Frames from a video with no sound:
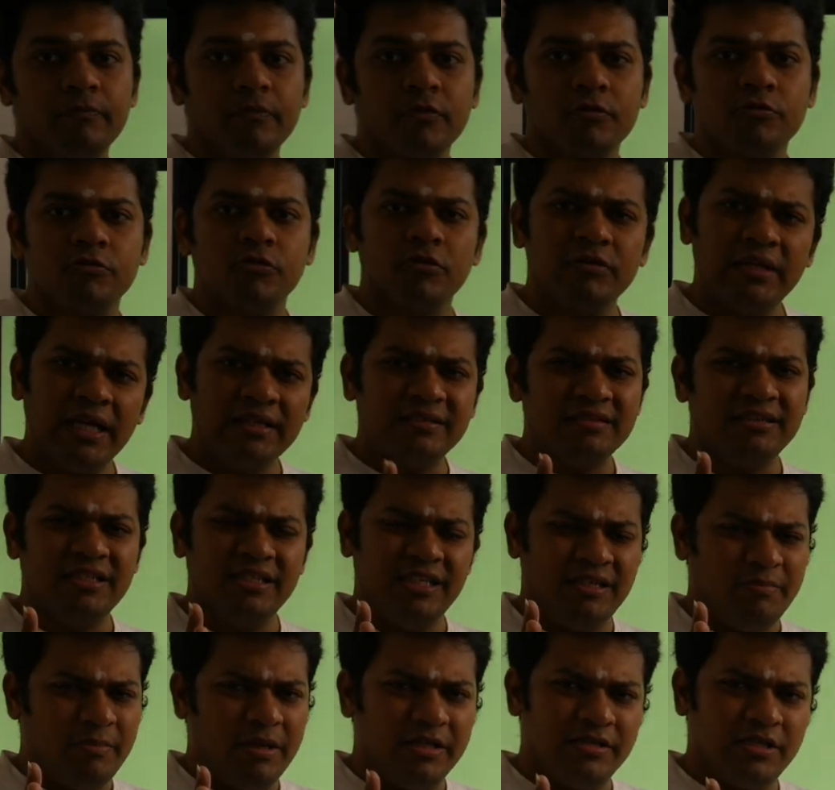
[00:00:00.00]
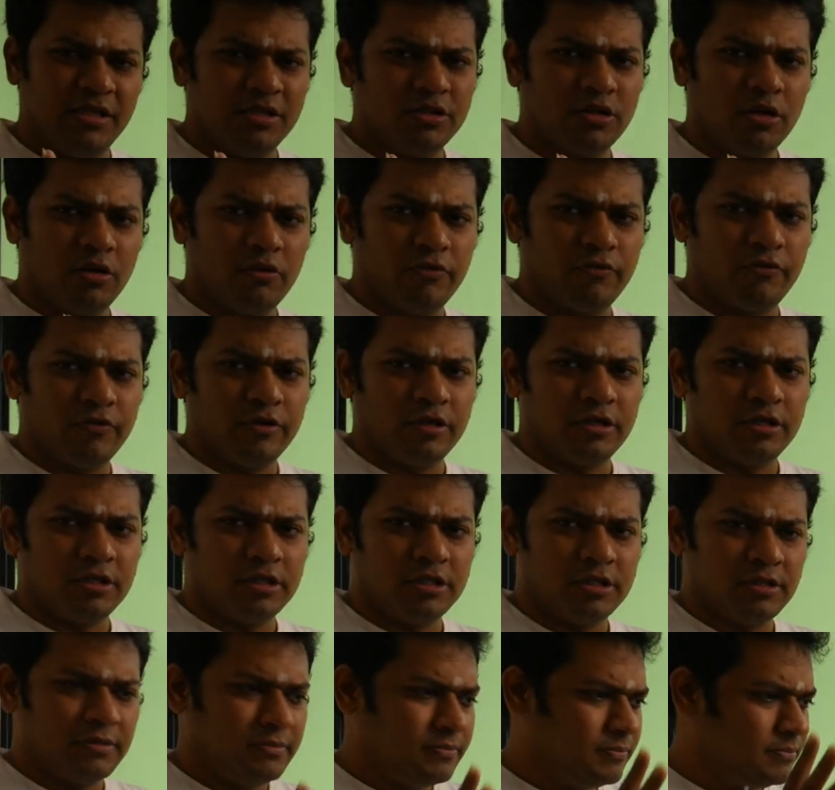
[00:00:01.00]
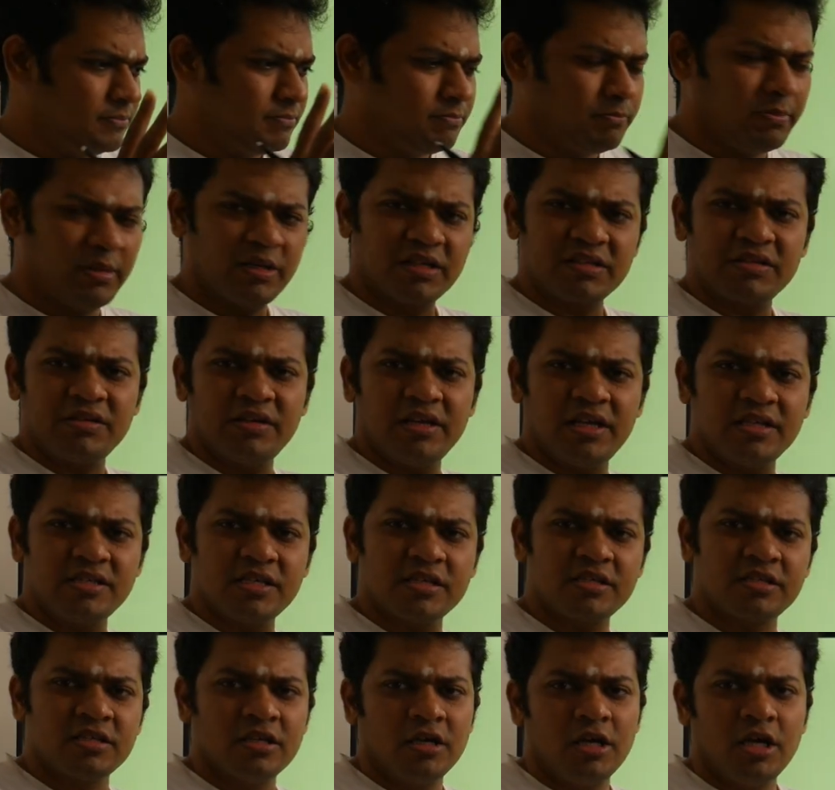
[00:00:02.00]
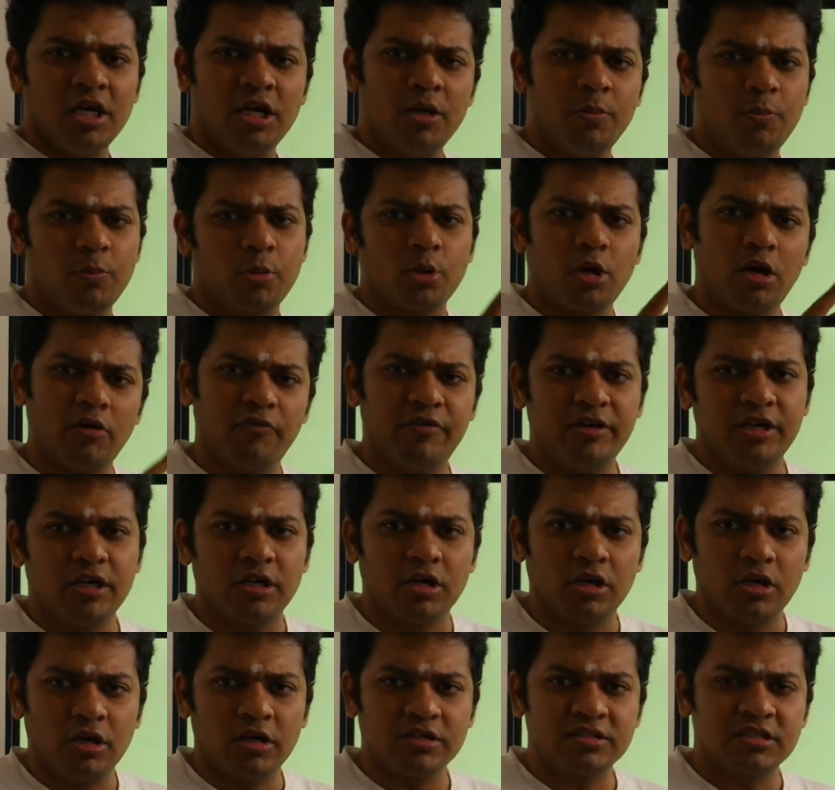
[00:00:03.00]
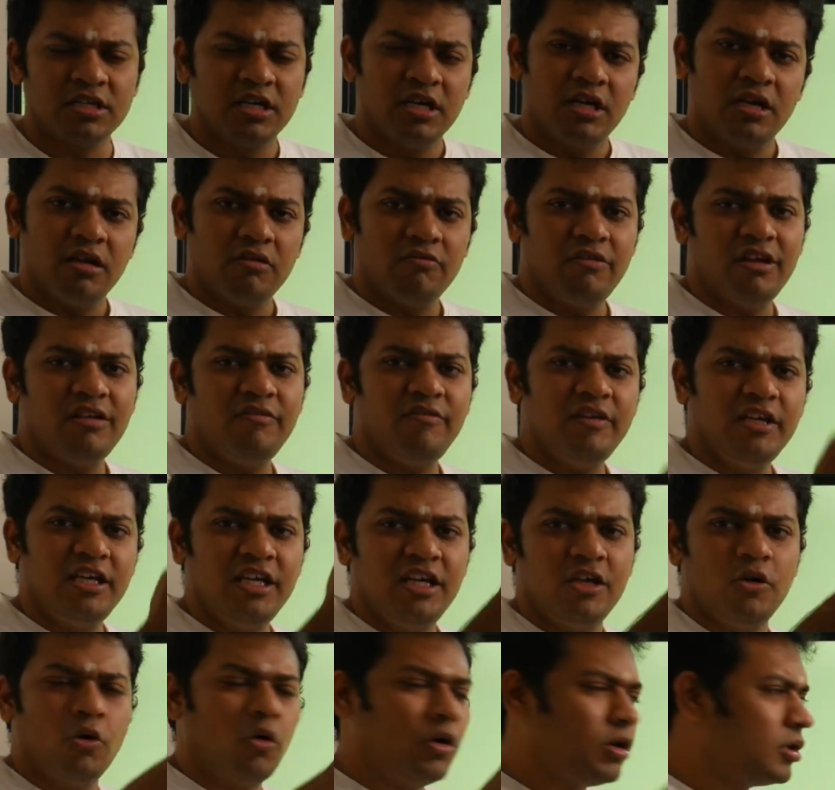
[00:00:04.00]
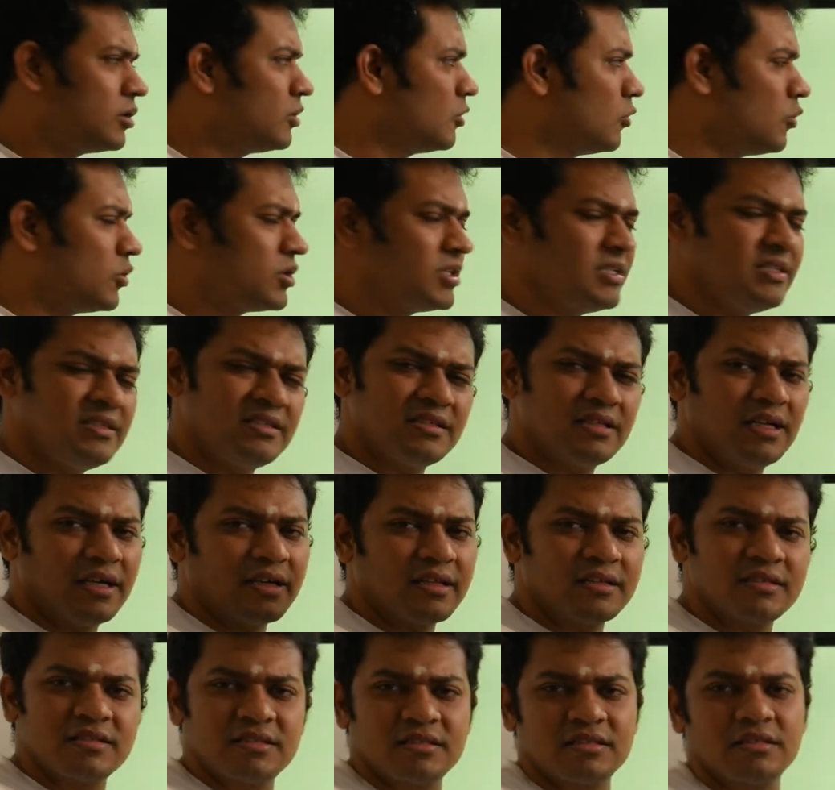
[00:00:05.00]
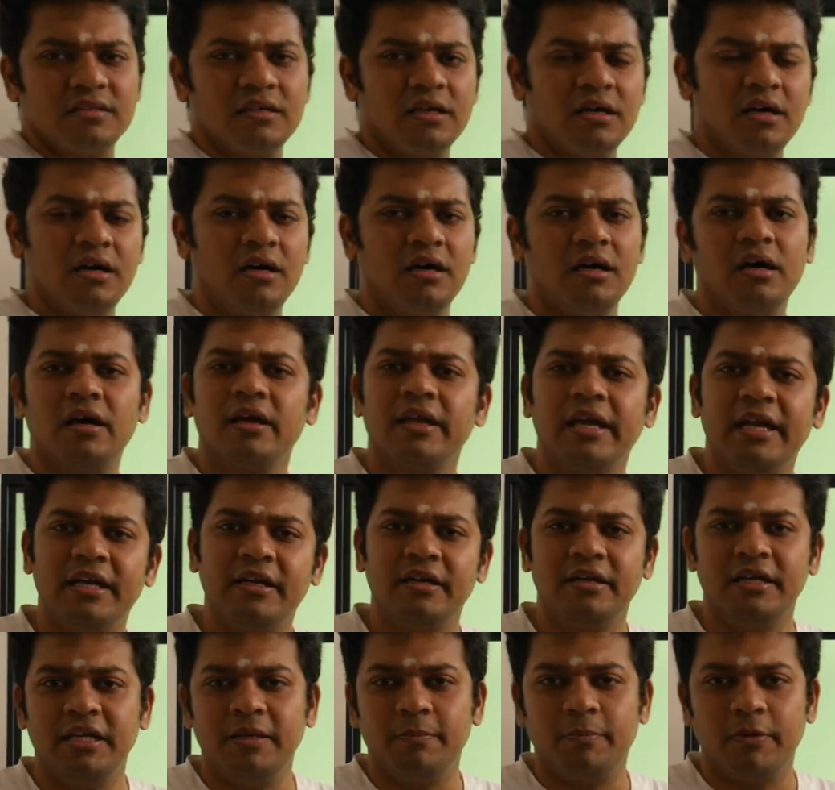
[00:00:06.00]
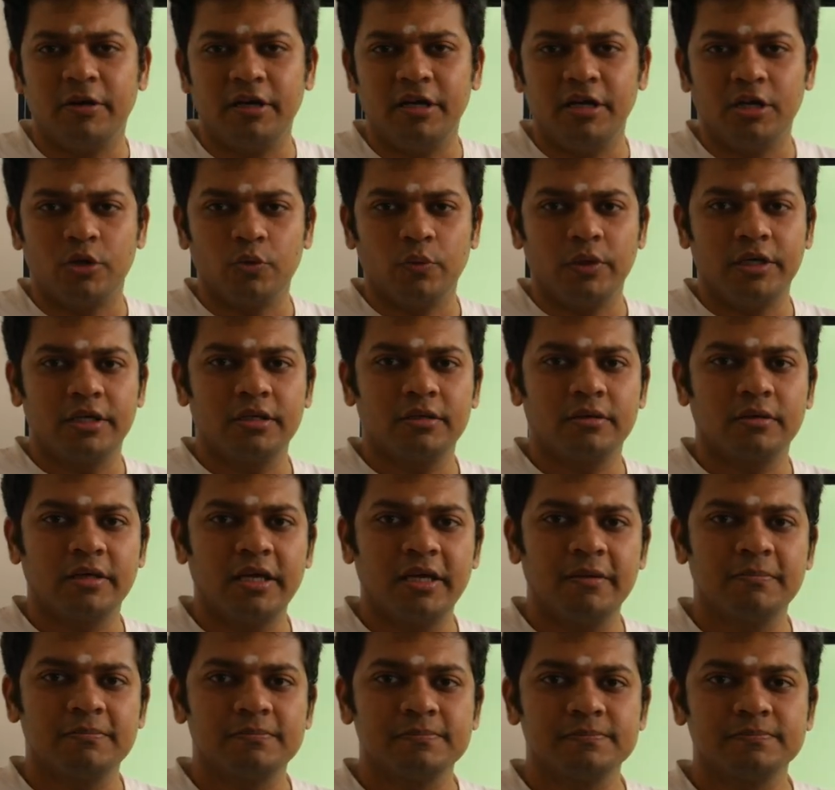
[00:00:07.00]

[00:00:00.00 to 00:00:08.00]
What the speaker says: So that's the basics of percentages, profit and loss. When we go to the questions, let us get deeper into it. Okay.